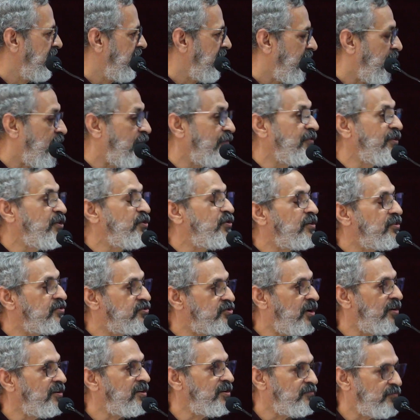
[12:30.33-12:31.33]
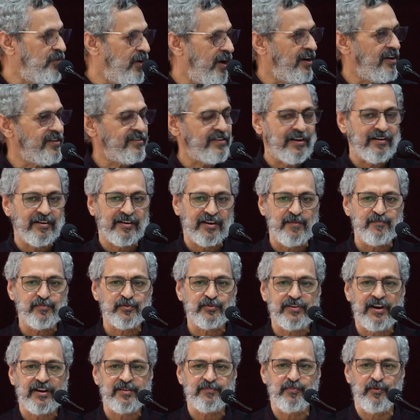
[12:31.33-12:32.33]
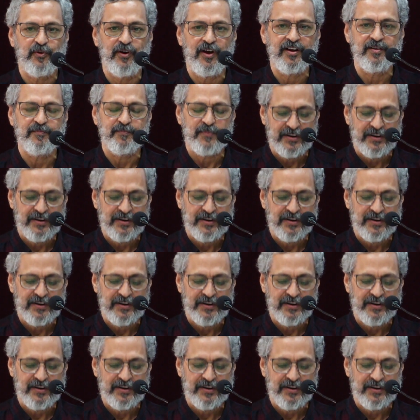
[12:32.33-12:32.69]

How will you resolve the violence? I'll come to that point.